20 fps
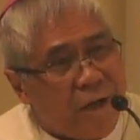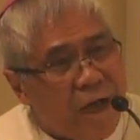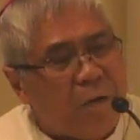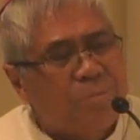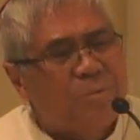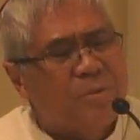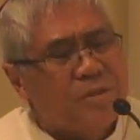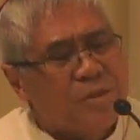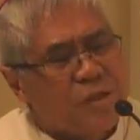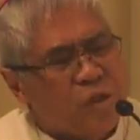
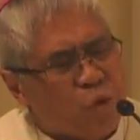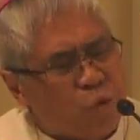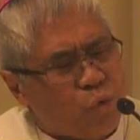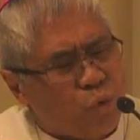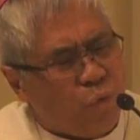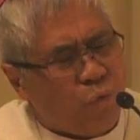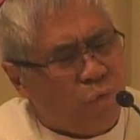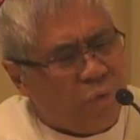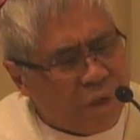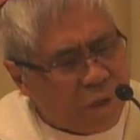helps us
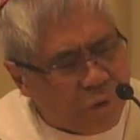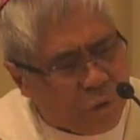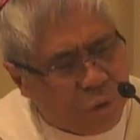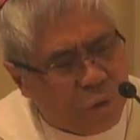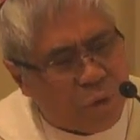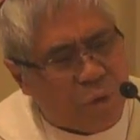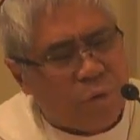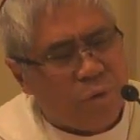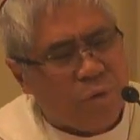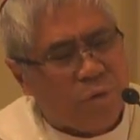to
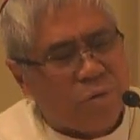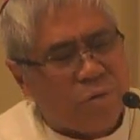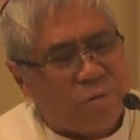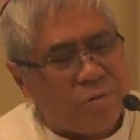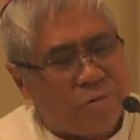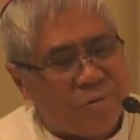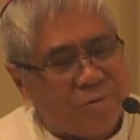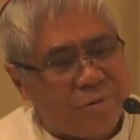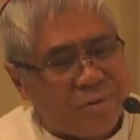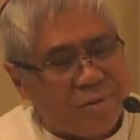
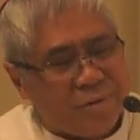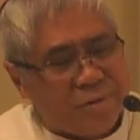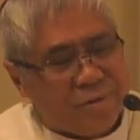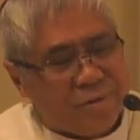recall